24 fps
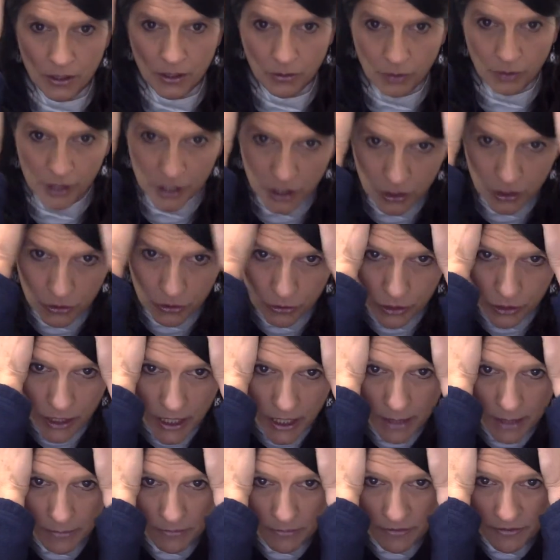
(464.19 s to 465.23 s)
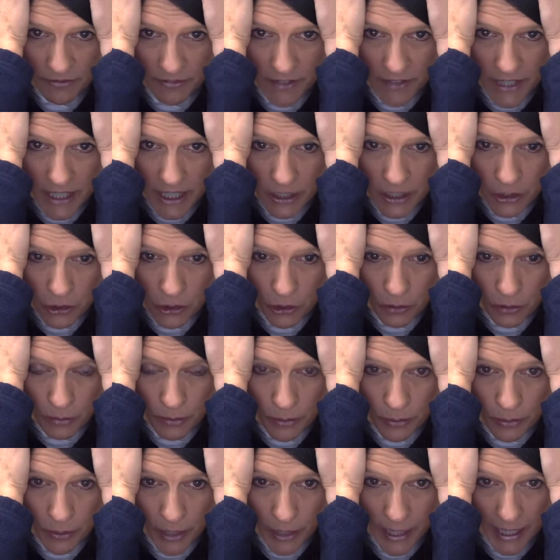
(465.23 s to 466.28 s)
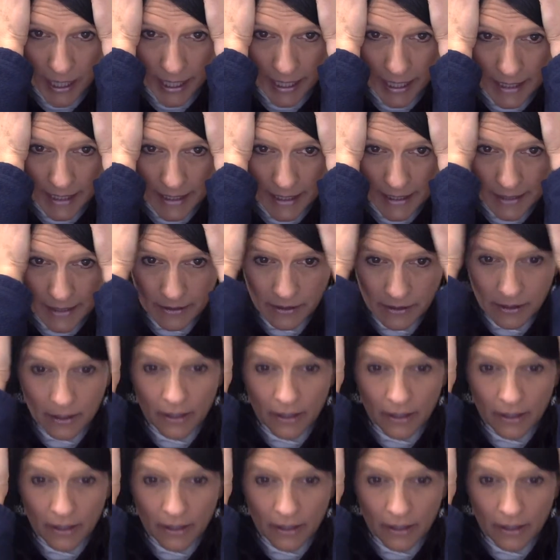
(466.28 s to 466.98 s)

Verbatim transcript: When you keep feeding your brain